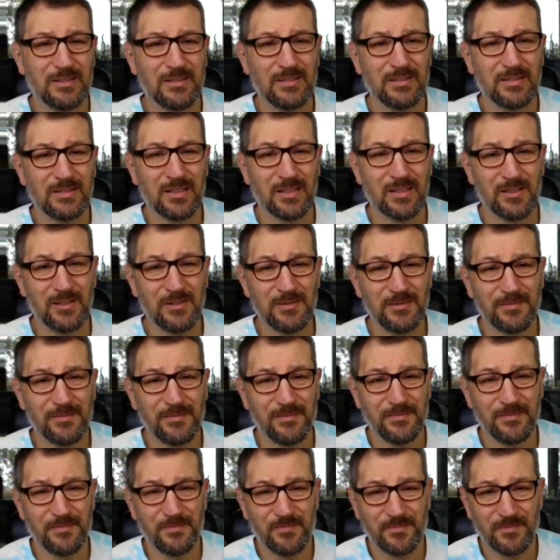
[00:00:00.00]

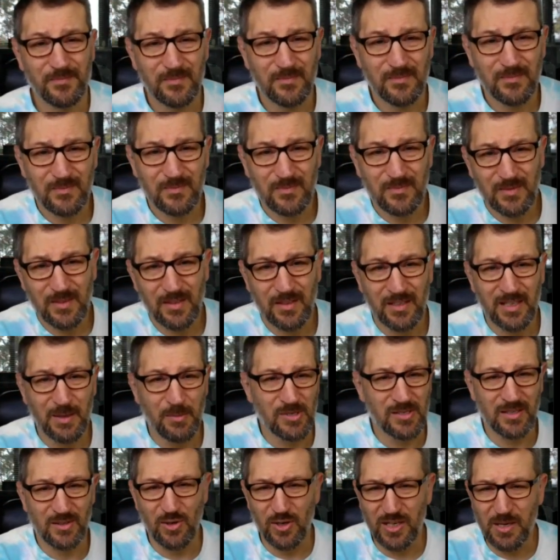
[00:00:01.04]
Kimo's
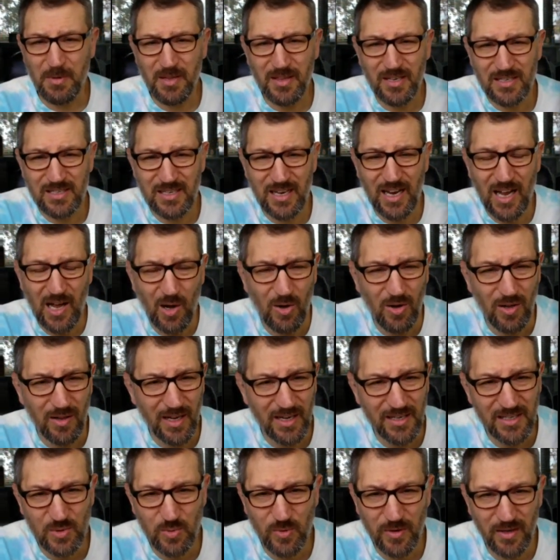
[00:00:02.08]
like, don't give me the towel, I
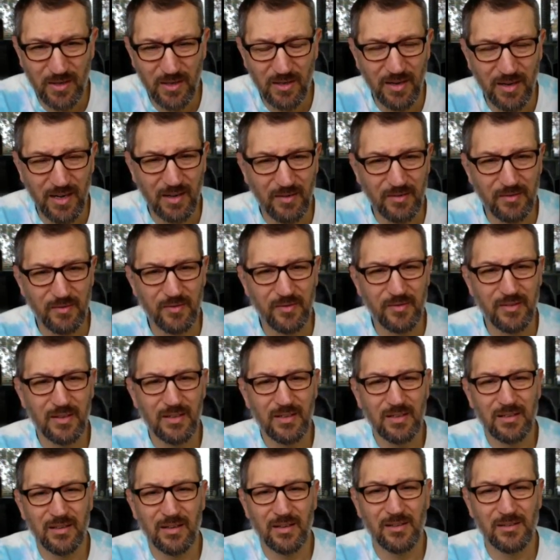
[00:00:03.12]
just want to go have,
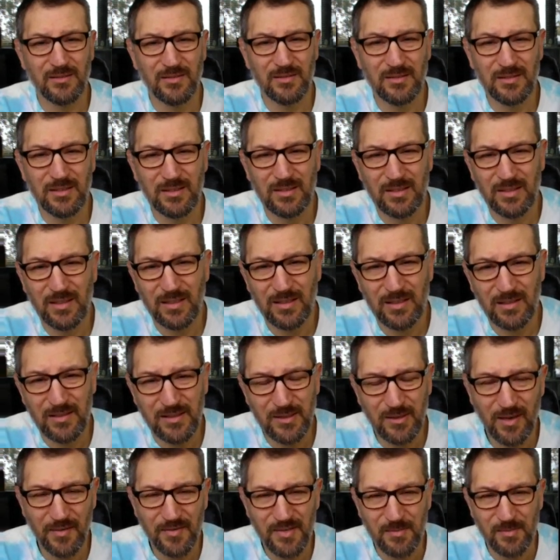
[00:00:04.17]
let's
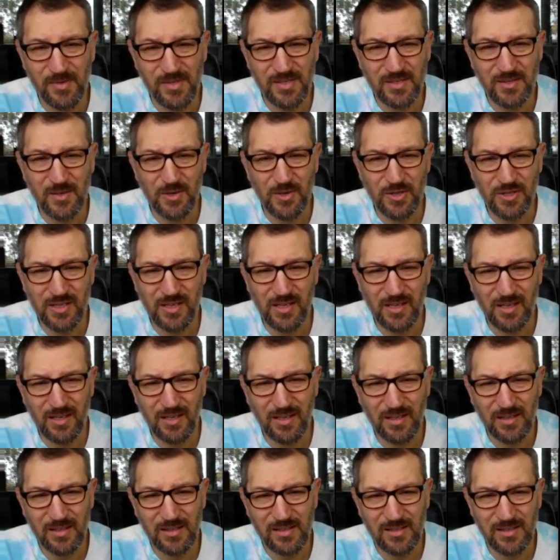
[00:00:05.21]
go have some sushi
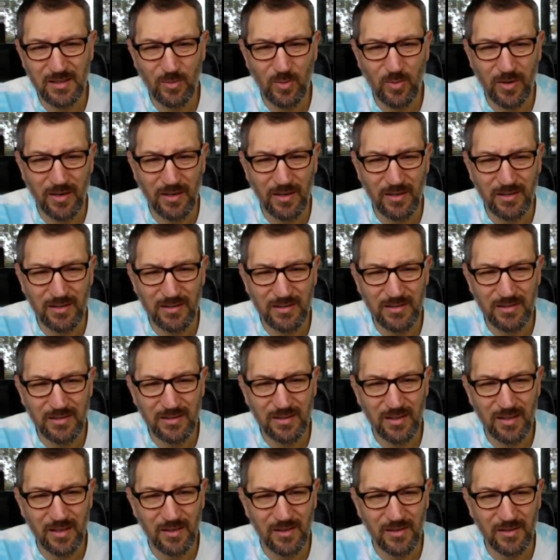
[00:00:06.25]
somewhere,
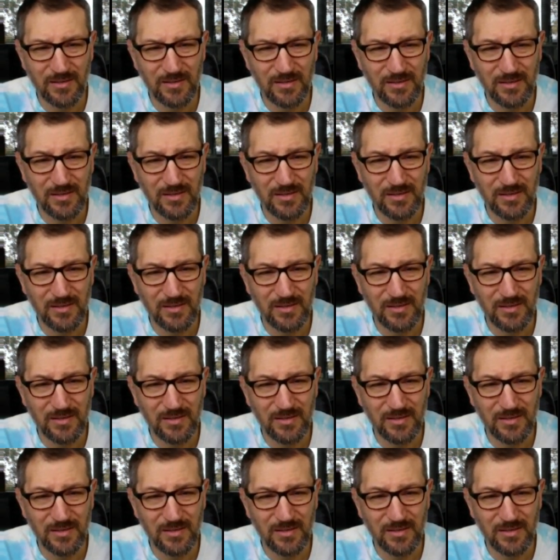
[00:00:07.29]
That